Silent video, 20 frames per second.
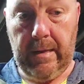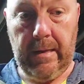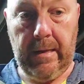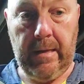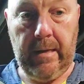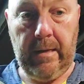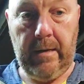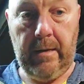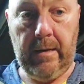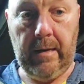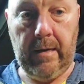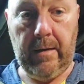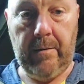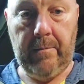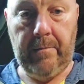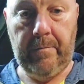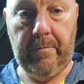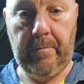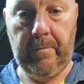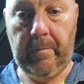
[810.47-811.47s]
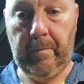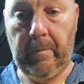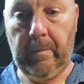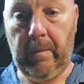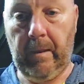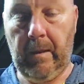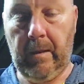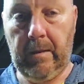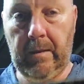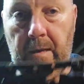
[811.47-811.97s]
and
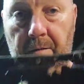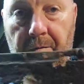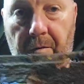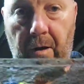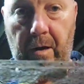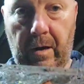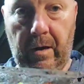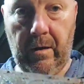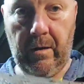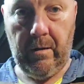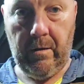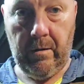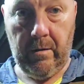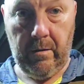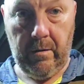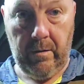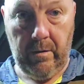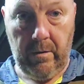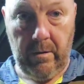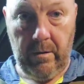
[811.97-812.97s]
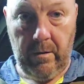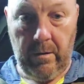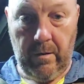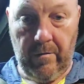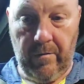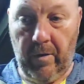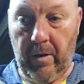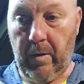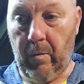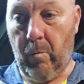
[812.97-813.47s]
see if I can
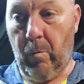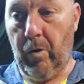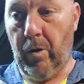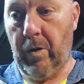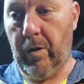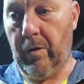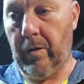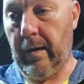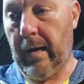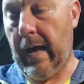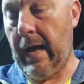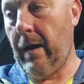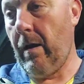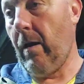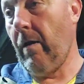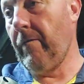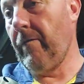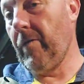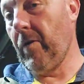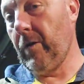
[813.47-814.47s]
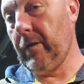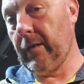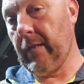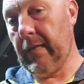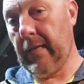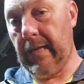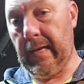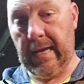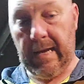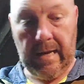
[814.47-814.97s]
work on that. I've got
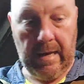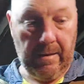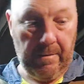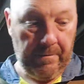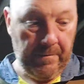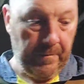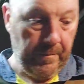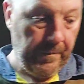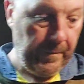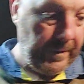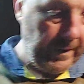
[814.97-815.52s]
the actually